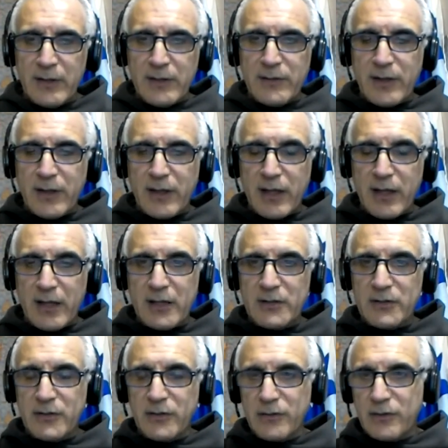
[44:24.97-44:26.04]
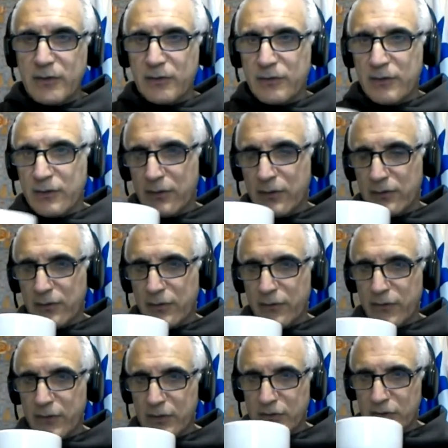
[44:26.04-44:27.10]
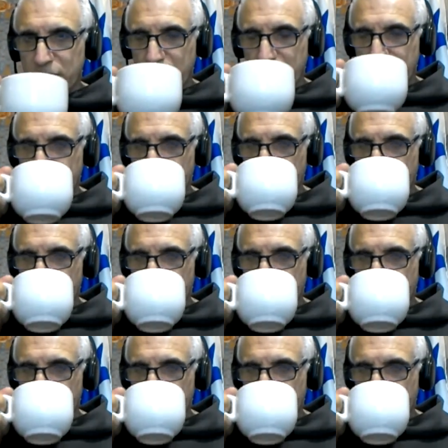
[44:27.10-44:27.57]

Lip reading: they can to continue to finish it off.